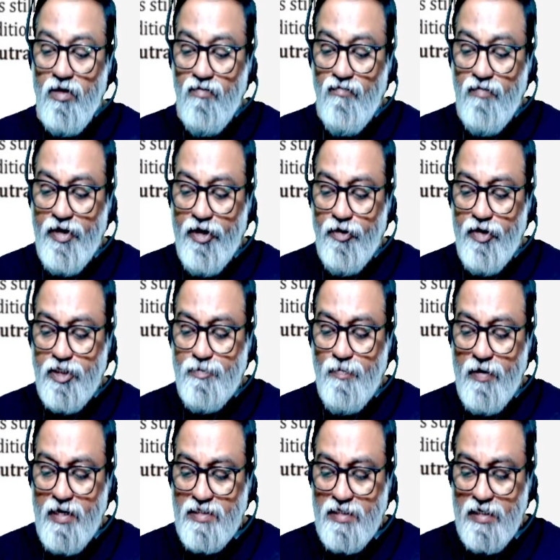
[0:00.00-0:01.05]
When you
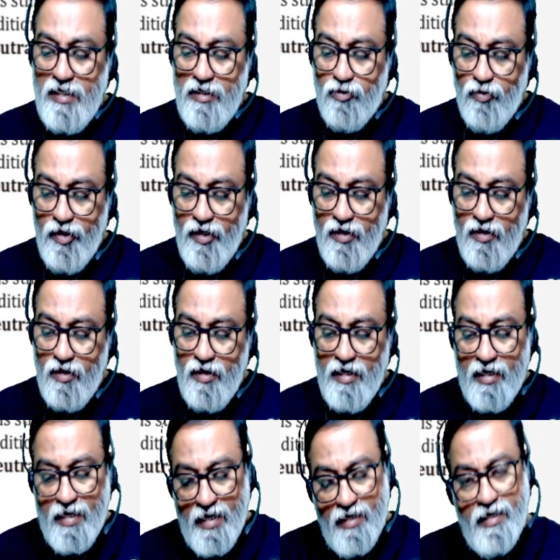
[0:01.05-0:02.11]
displace to here,
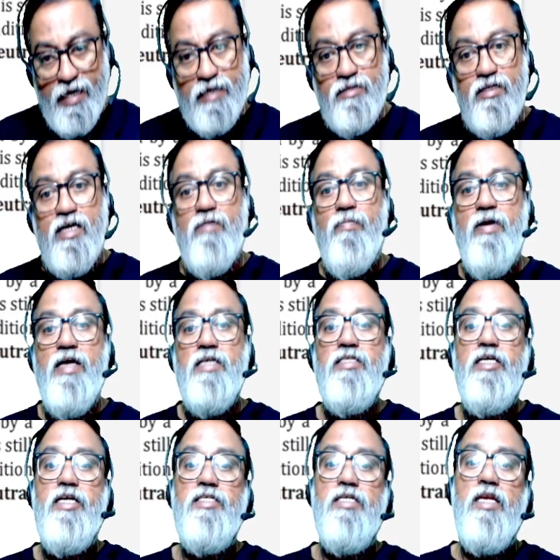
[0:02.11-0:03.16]
again at that place
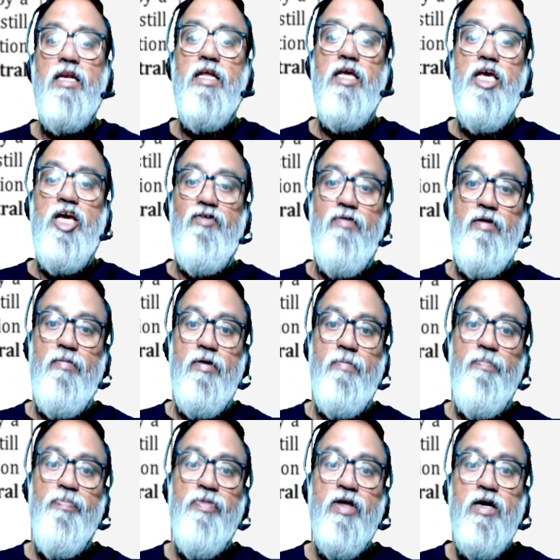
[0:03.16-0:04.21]
it is in equilibrium.
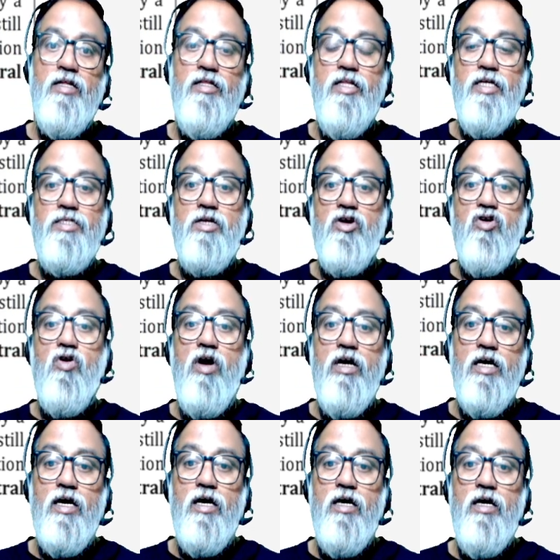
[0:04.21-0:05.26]
These are called